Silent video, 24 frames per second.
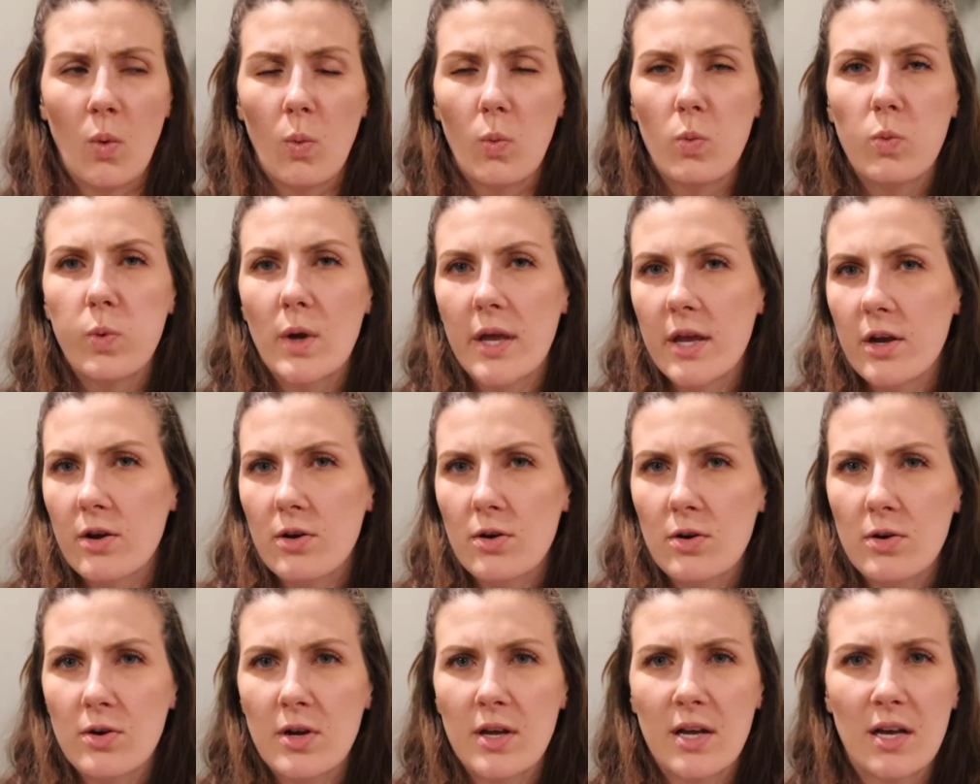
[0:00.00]

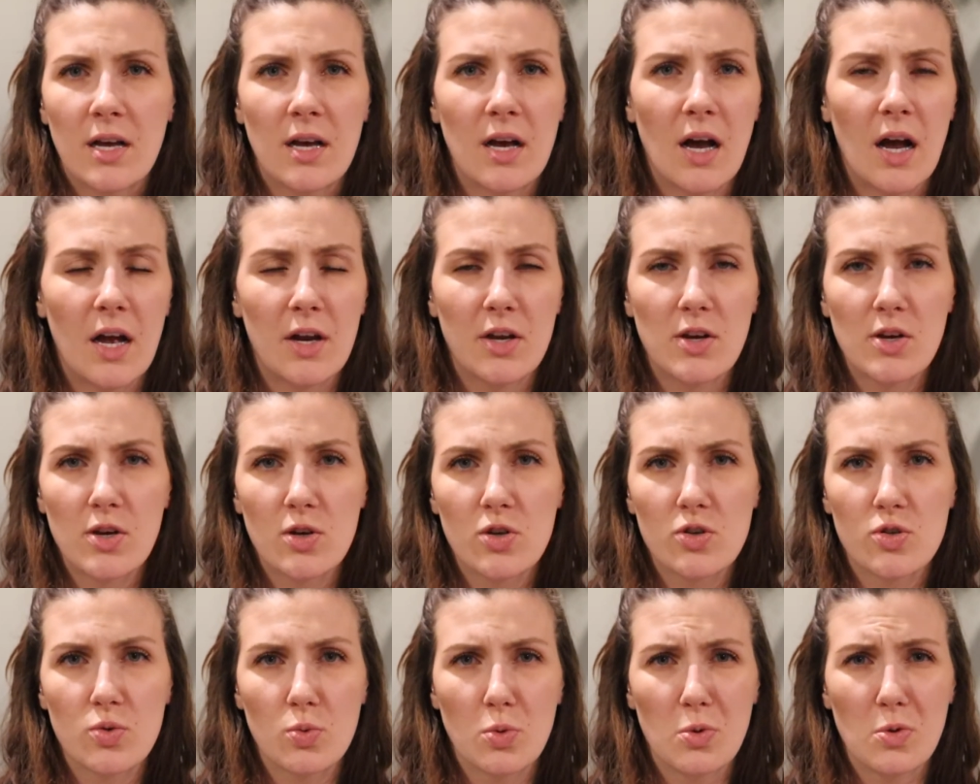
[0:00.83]
weird,
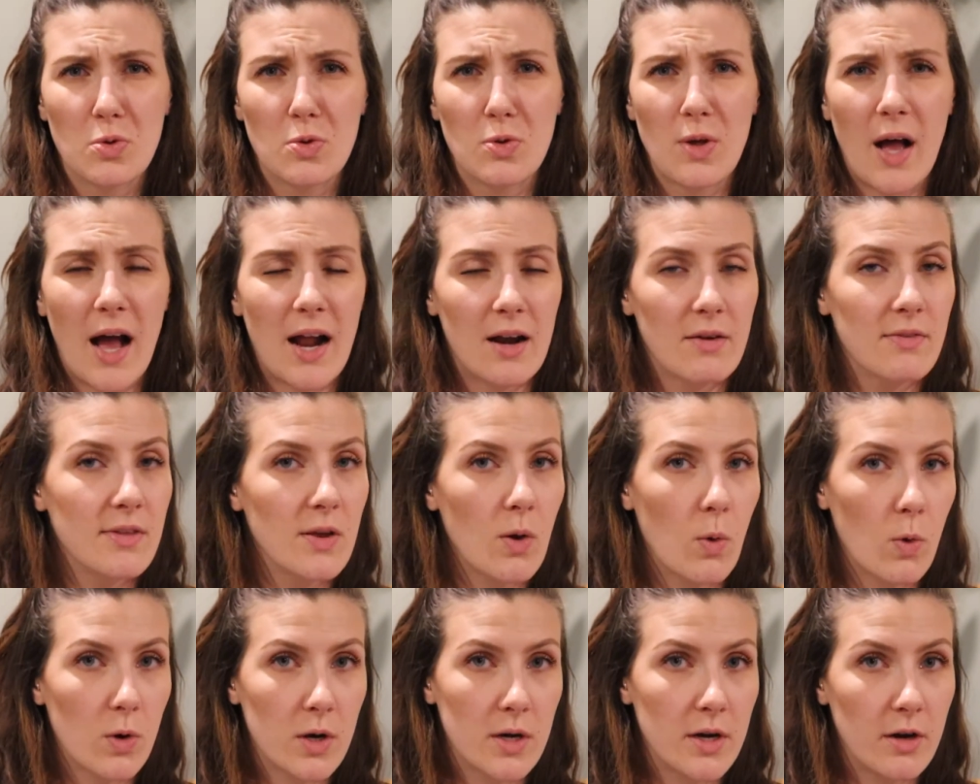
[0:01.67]
unusual, out of the
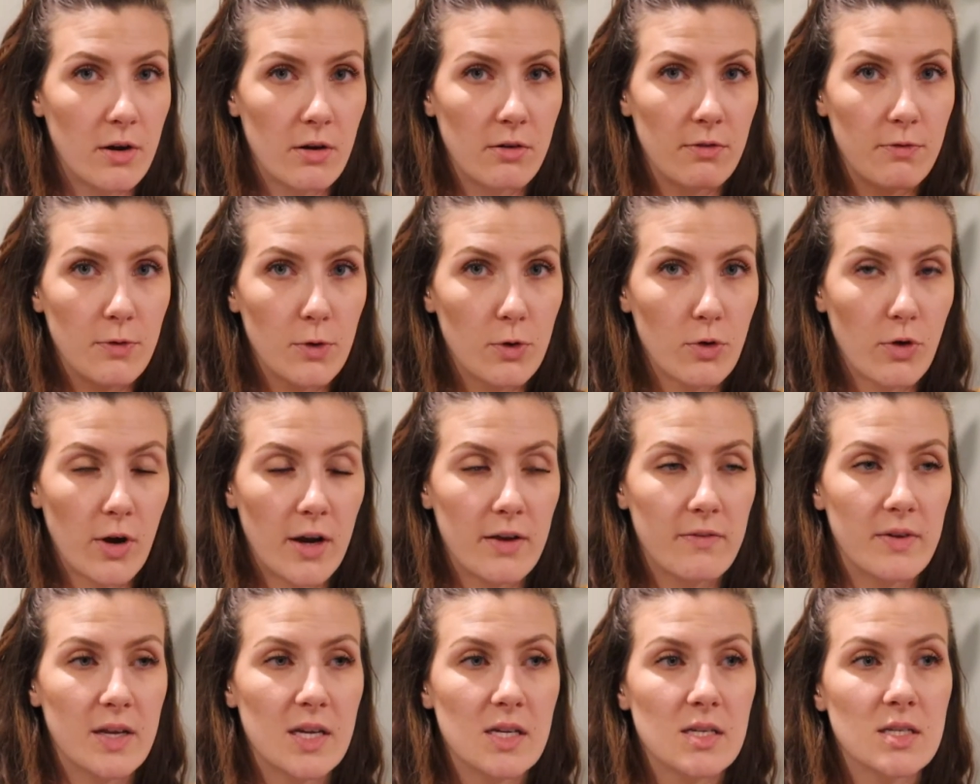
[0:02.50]
ordinary food
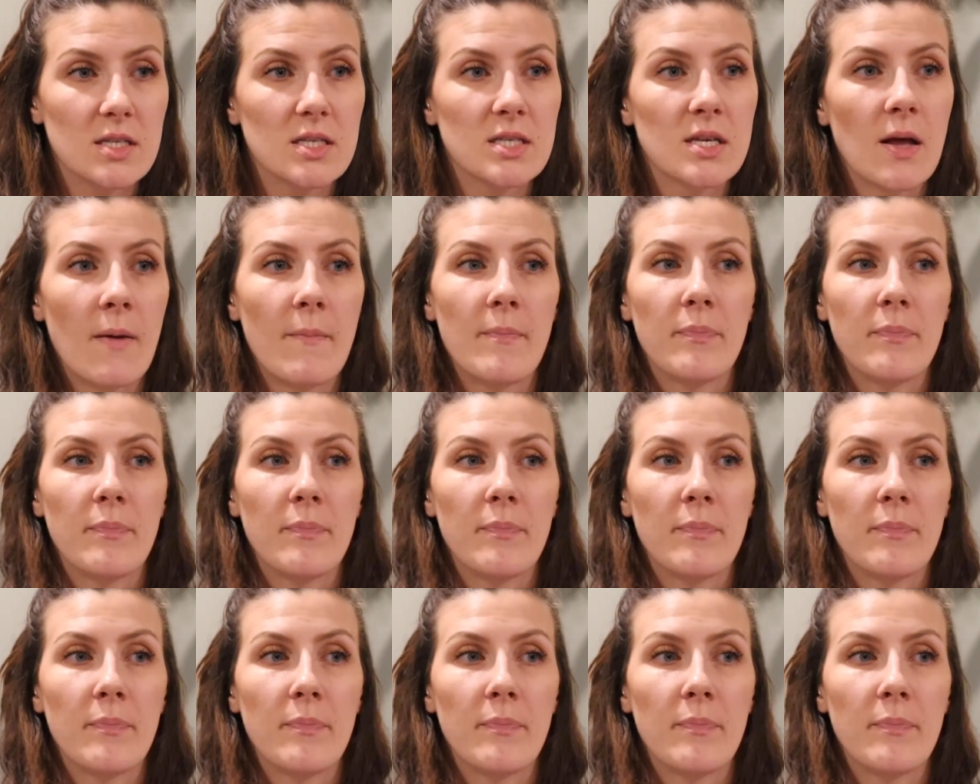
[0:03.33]
cravings.